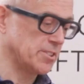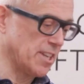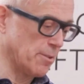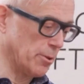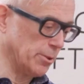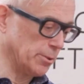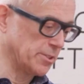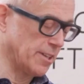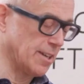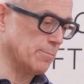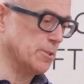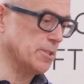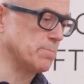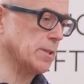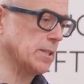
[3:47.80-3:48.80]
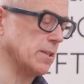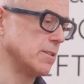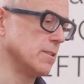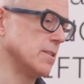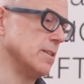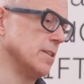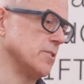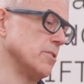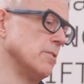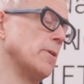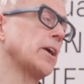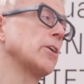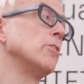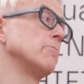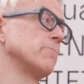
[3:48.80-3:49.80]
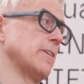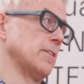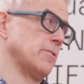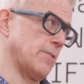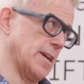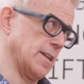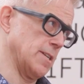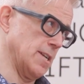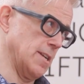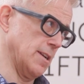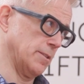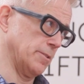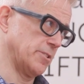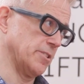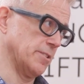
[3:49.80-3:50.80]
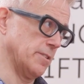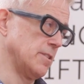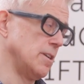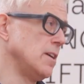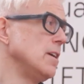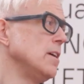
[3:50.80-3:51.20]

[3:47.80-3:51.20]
to say we're old timers, but the good thing is, so my co-founder, Andy Elson,